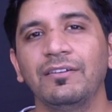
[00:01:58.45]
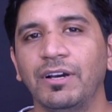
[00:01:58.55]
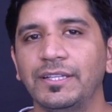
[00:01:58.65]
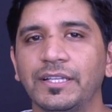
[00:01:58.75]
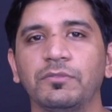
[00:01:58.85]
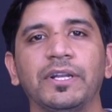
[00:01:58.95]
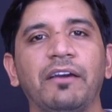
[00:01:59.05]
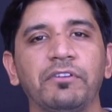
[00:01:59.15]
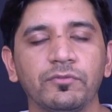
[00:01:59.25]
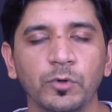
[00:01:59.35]
while the other one
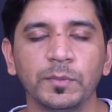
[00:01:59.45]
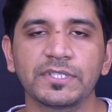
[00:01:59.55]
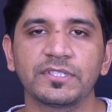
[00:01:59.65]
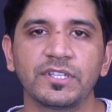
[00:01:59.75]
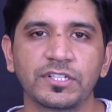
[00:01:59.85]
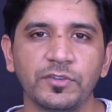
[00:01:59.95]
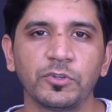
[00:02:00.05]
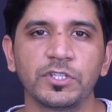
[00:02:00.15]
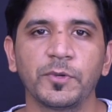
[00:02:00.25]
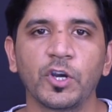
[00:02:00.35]
having 4 plus
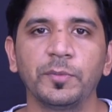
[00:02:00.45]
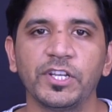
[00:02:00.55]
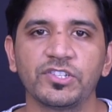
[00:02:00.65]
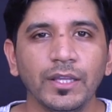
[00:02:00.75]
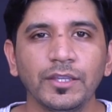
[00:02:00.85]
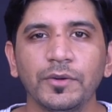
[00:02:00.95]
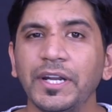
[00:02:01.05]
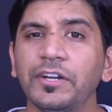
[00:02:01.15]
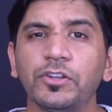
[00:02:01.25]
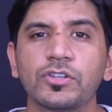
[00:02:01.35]
64GB combination. Now getting
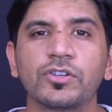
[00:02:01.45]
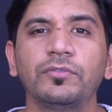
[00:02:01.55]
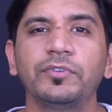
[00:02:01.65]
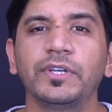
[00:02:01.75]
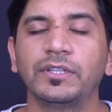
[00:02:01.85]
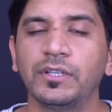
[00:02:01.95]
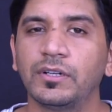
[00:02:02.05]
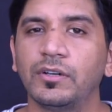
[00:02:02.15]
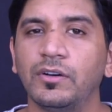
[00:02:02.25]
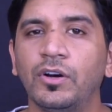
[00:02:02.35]
into the software,
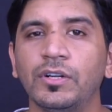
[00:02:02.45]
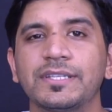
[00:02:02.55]
the Honor